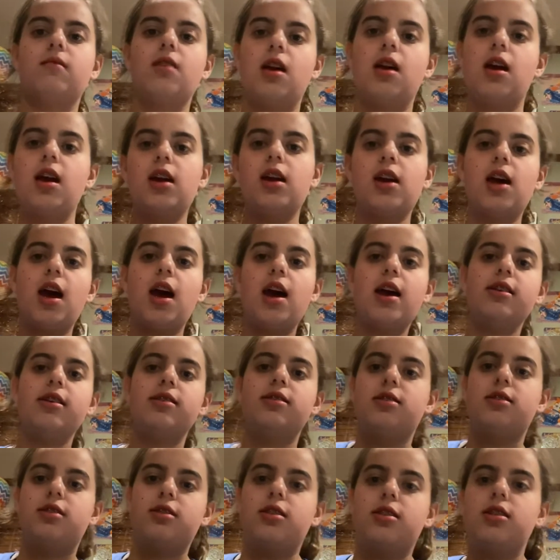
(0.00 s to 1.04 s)
Hey
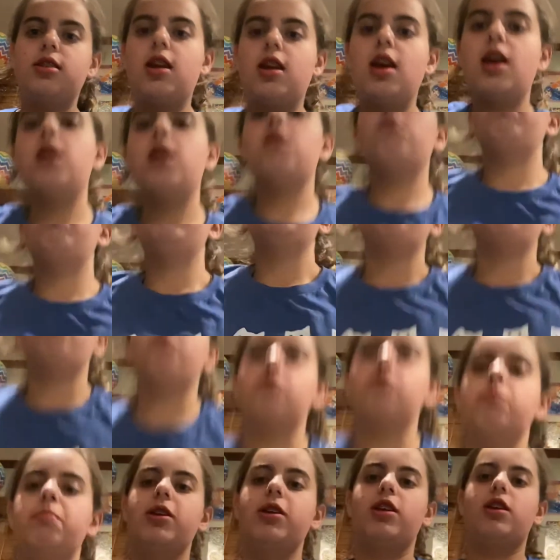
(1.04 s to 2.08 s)
guys, today we
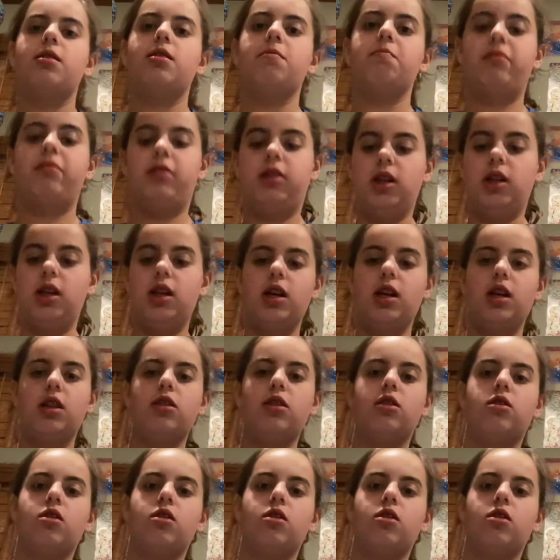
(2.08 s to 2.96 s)
will be completing